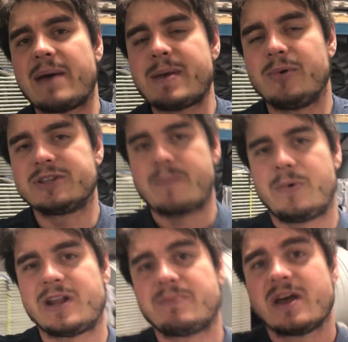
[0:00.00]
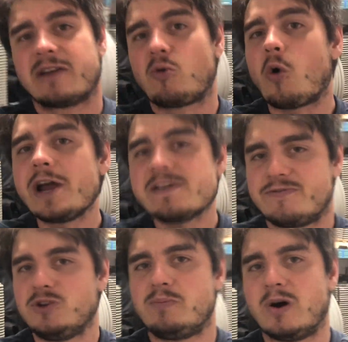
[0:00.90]
I'm able to put up quite a
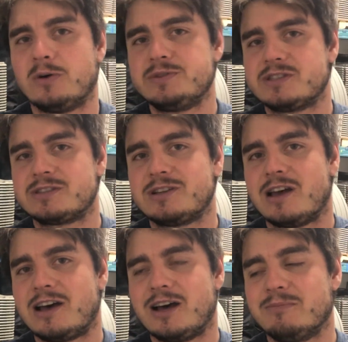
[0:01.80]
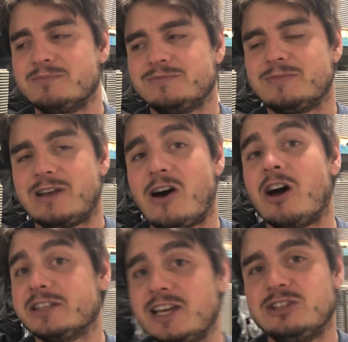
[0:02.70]
few posts um,
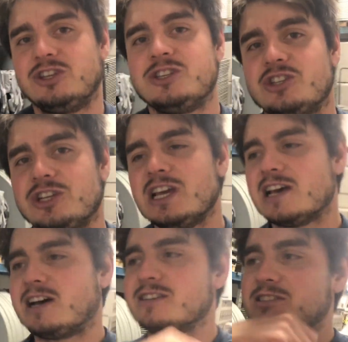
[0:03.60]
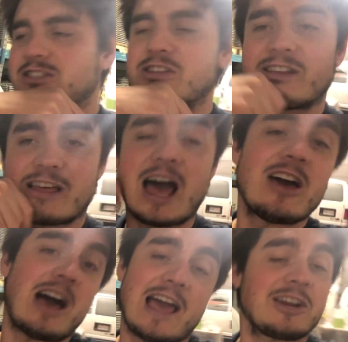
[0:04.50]
on Kijiji. So uh, I,
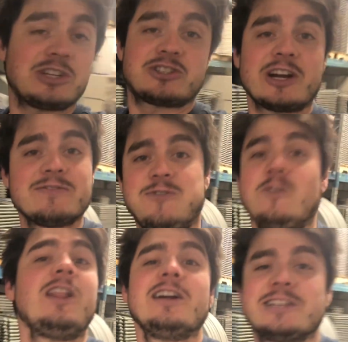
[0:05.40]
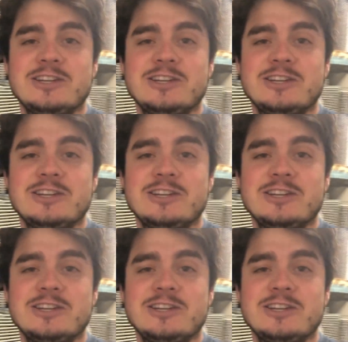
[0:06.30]
I actually try to flood